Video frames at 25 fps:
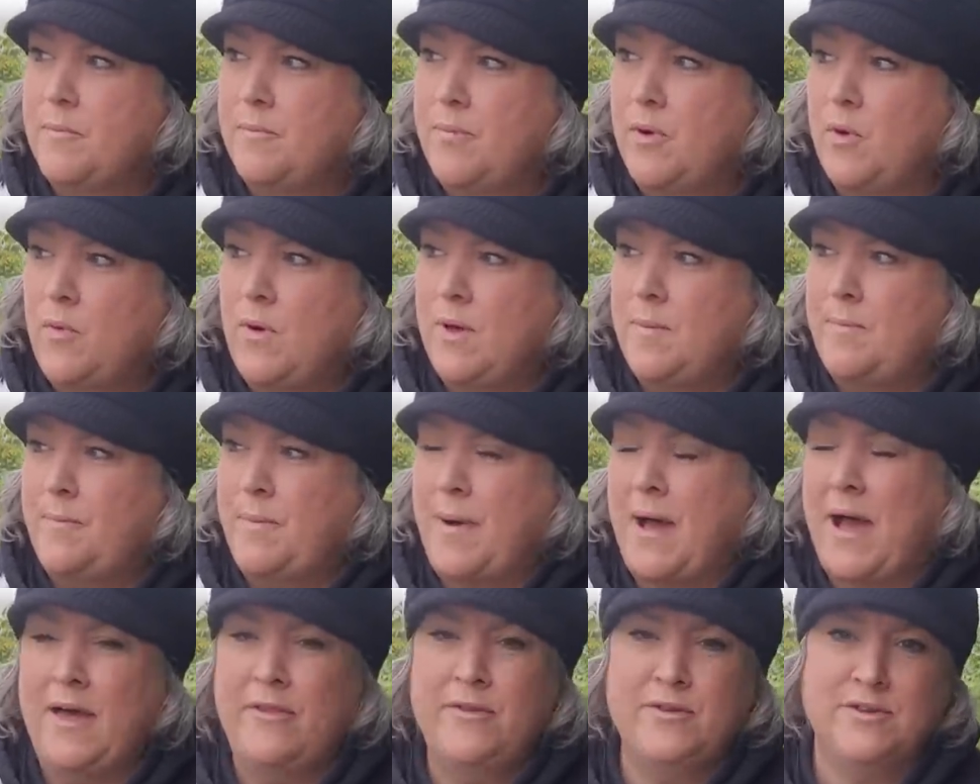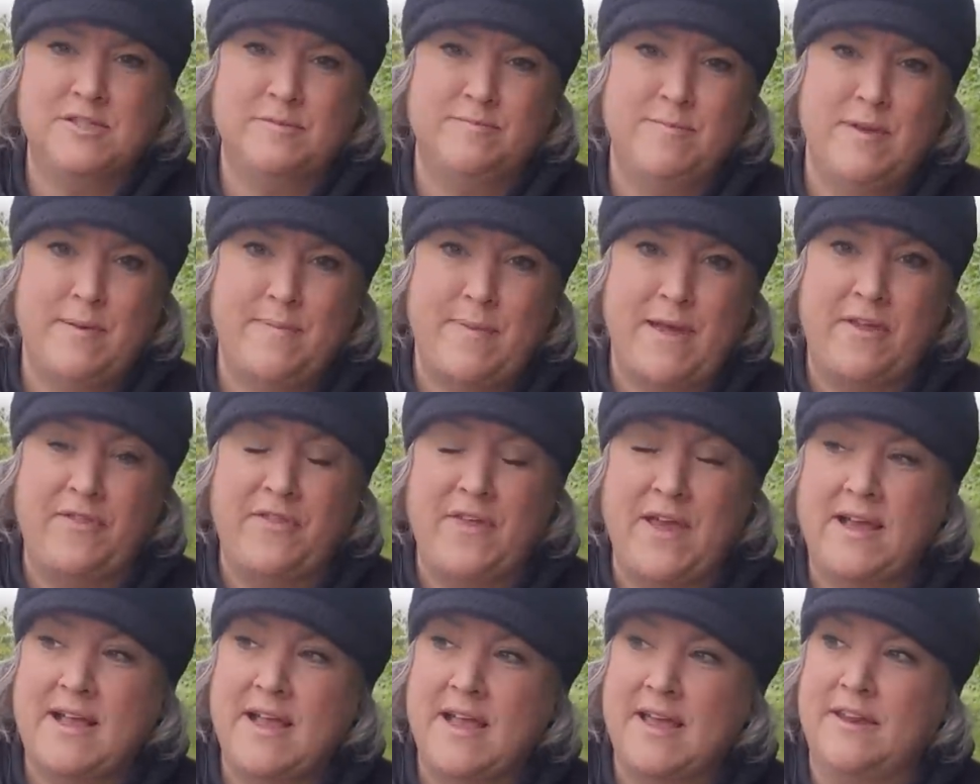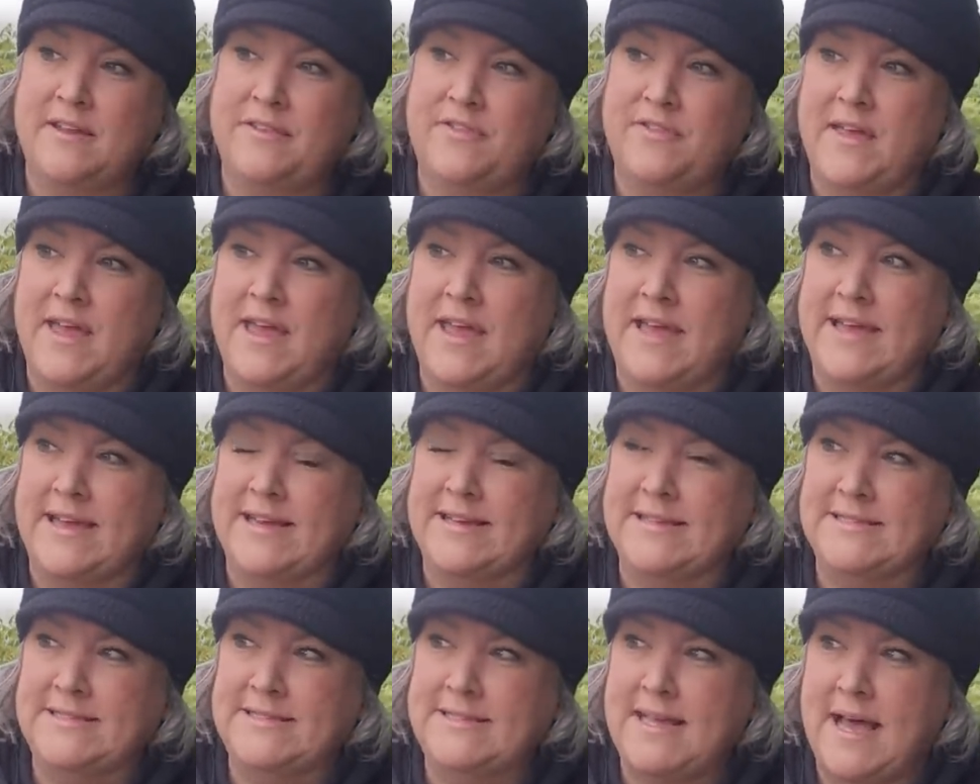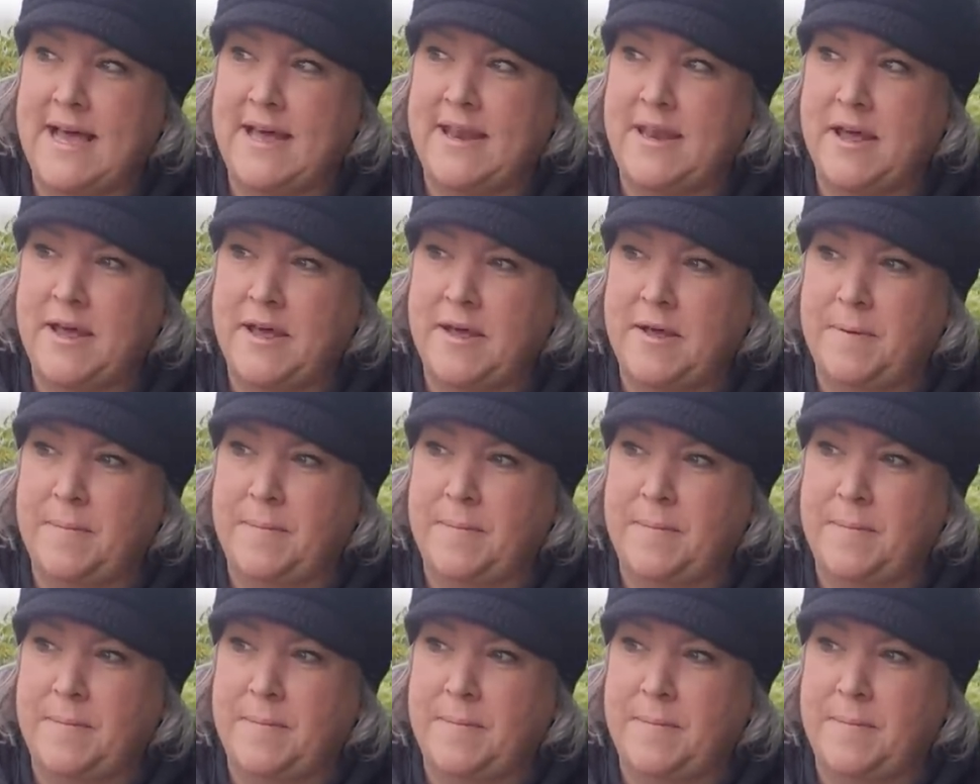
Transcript: But what bothers me about that kind of thing is that